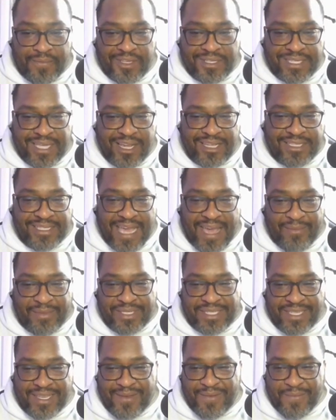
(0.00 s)
You said her time
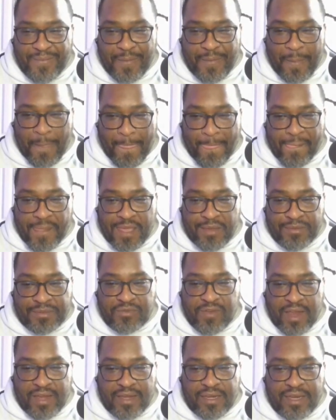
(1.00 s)
is up. He
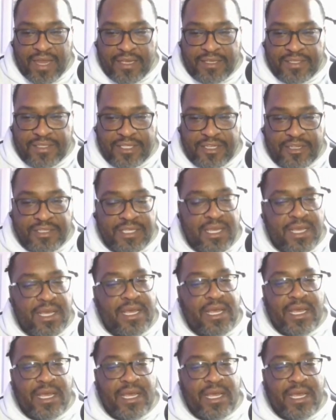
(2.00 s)
was writing the docuseries.